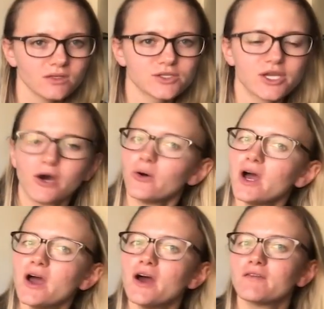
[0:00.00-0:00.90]

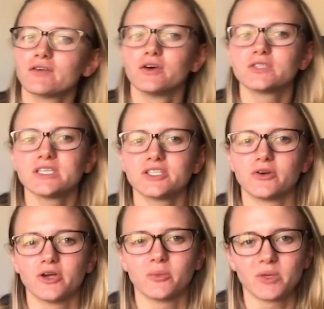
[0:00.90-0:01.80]
So for those that
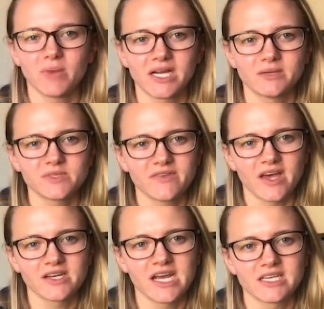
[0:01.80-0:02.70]
don't know me, my name's
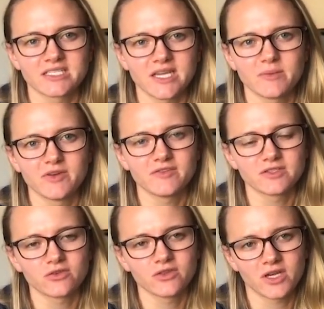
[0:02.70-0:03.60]
Fallon Headings. I'm a
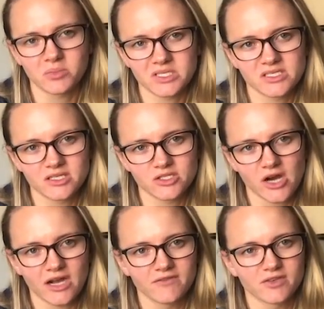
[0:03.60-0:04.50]
physical therapist and a
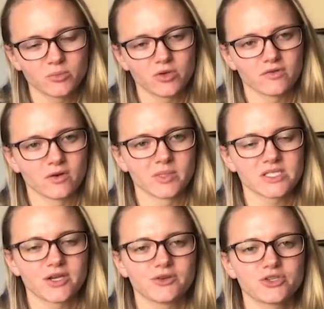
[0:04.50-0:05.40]
track and field
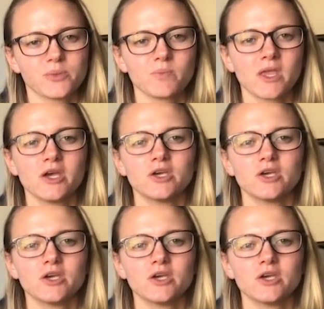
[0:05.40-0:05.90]
performance coach.